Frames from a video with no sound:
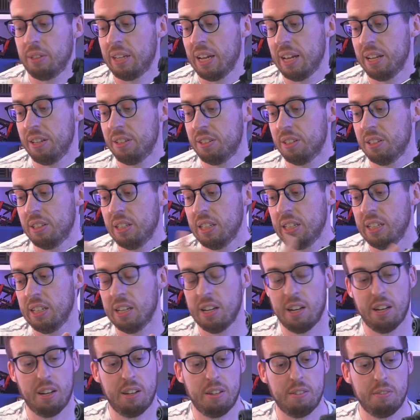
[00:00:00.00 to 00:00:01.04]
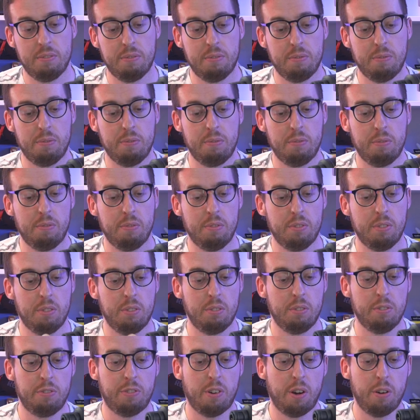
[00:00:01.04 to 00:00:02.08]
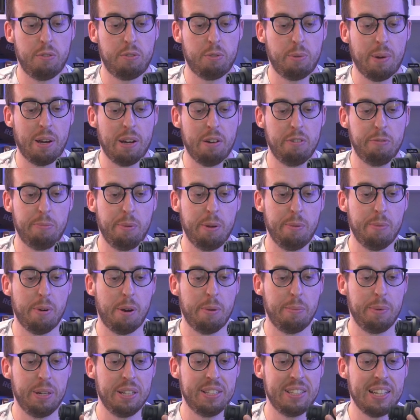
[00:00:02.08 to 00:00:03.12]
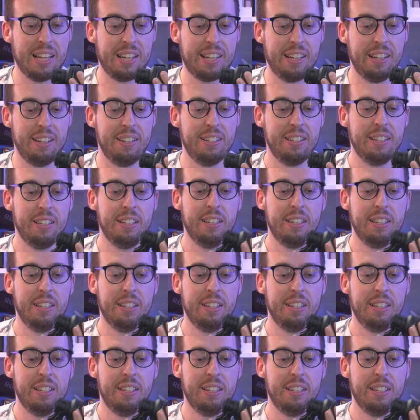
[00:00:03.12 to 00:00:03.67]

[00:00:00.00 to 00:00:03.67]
get into the 512 boom arm in a second.